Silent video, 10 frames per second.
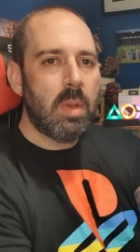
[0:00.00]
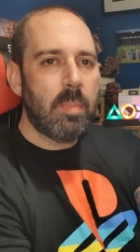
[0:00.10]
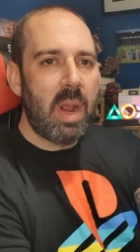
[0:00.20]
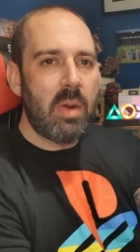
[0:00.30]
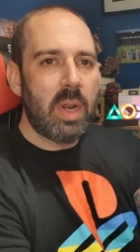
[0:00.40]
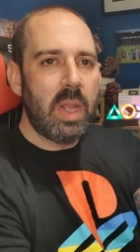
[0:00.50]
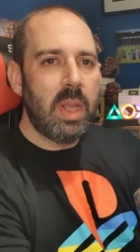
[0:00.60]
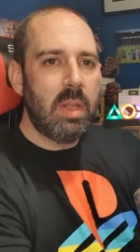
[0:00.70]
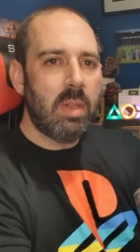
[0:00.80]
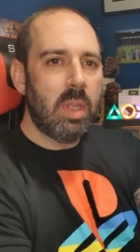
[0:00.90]

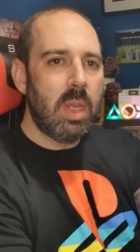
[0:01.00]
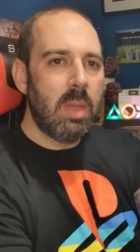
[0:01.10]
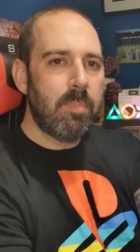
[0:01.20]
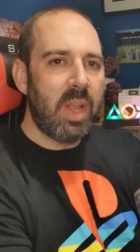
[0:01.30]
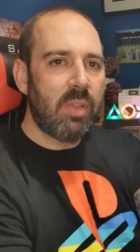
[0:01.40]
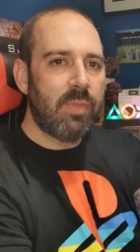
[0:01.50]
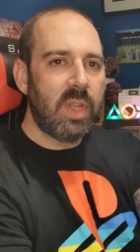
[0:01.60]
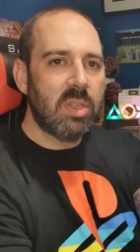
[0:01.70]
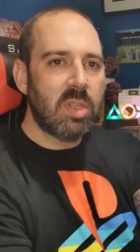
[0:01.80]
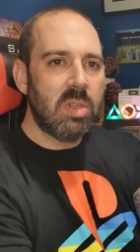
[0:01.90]
Apparently the best
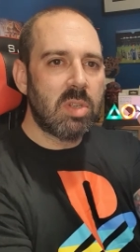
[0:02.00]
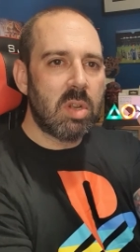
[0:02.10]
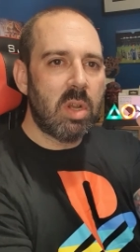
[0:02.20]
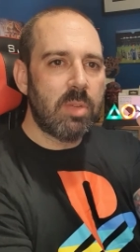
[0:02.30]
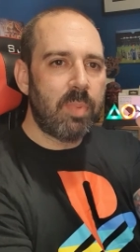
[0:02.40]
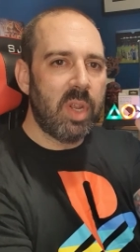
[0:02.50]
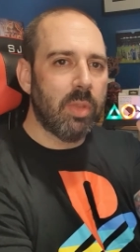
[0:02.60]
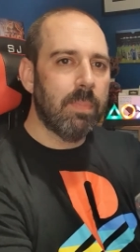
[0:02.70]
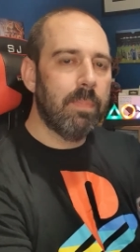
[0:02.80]
thing since sliced bread.